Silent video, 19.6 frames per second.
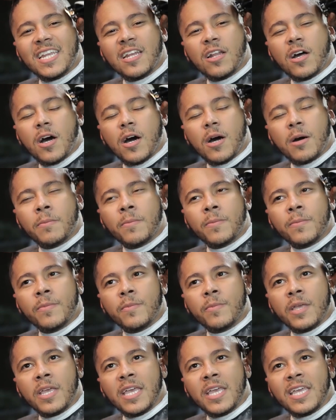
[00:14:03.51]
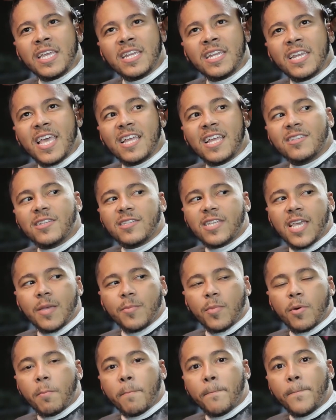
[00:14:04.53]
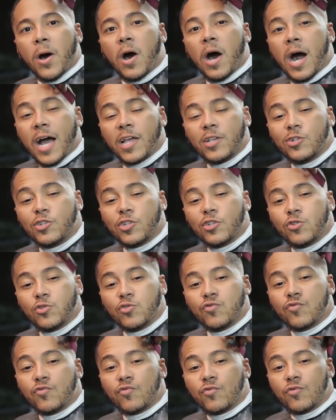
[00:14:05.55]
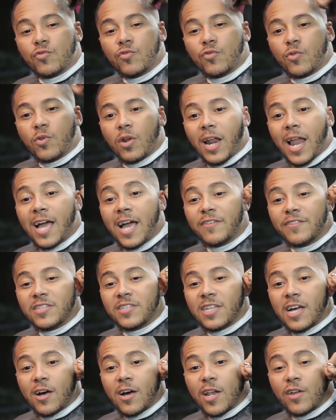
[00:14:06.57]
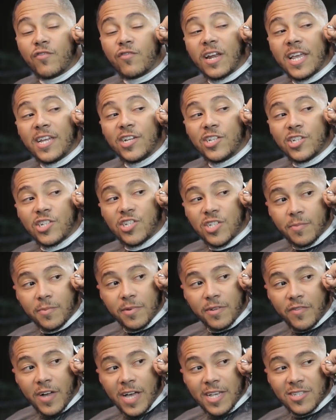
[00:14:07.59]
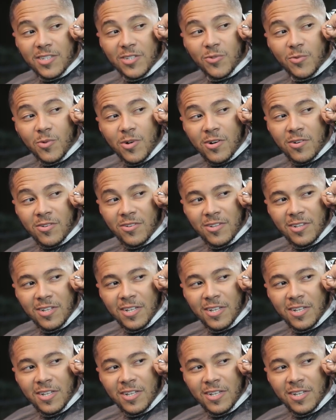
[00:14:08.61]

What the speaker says: in entertainment. But I used to do lifestyle and relationship advice as well.